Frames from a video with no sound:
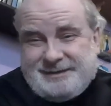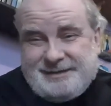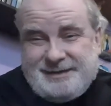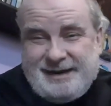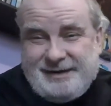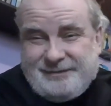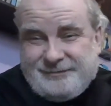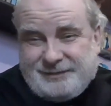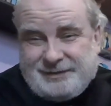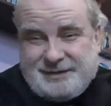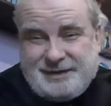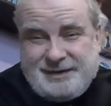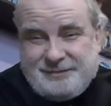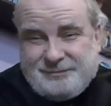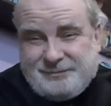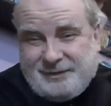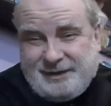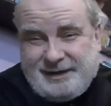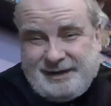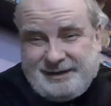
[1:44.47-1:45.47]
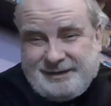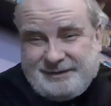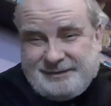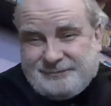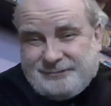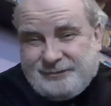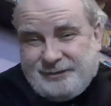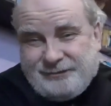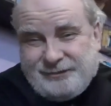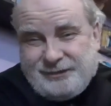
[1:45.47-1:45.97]
I
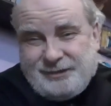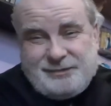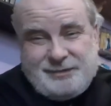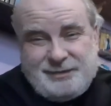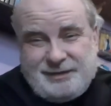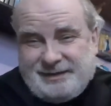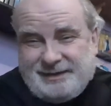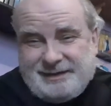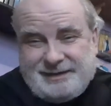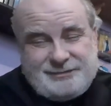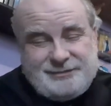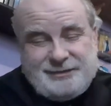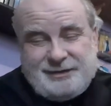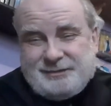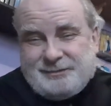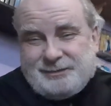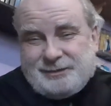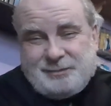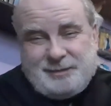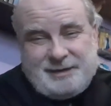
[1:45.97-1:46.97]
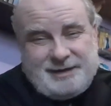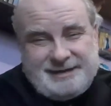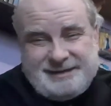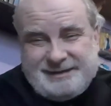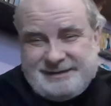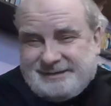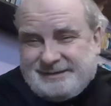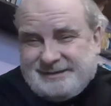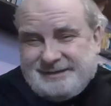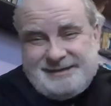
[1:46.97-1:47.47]
review one of these films, but
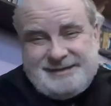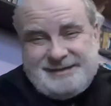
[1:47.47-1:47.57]
he's